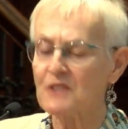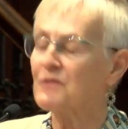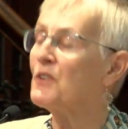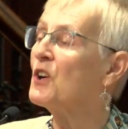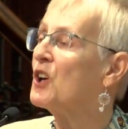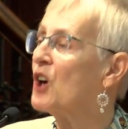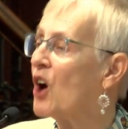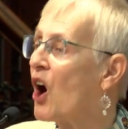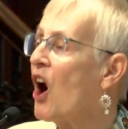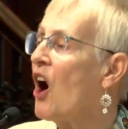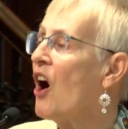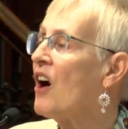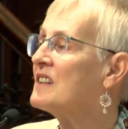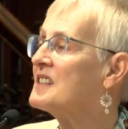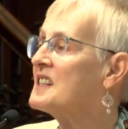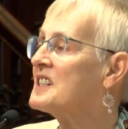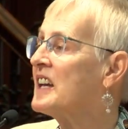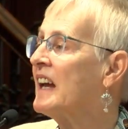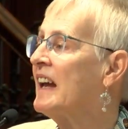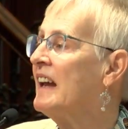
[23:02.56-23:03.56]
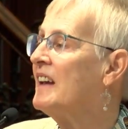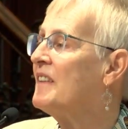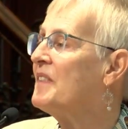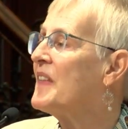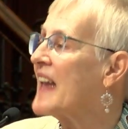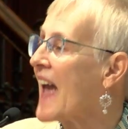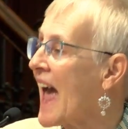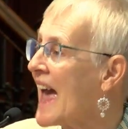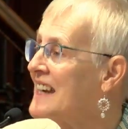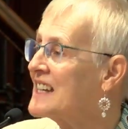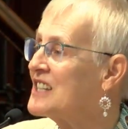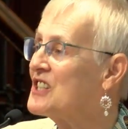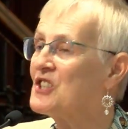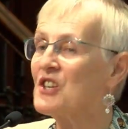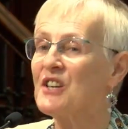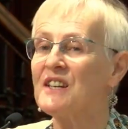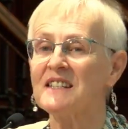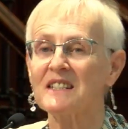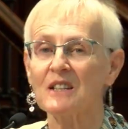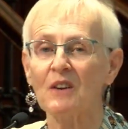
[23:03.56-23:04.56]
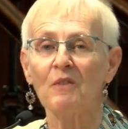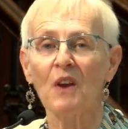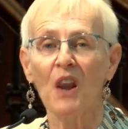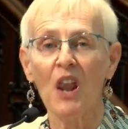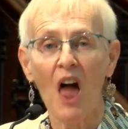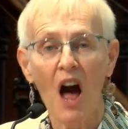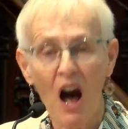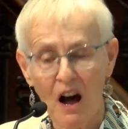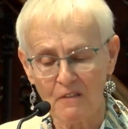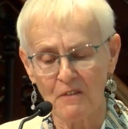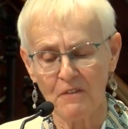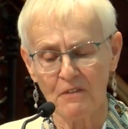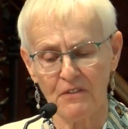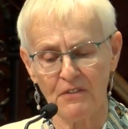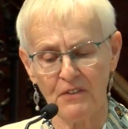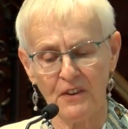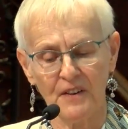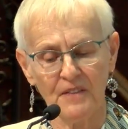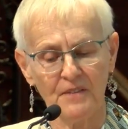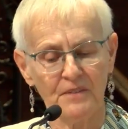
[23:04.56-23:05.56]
for God the energies of love.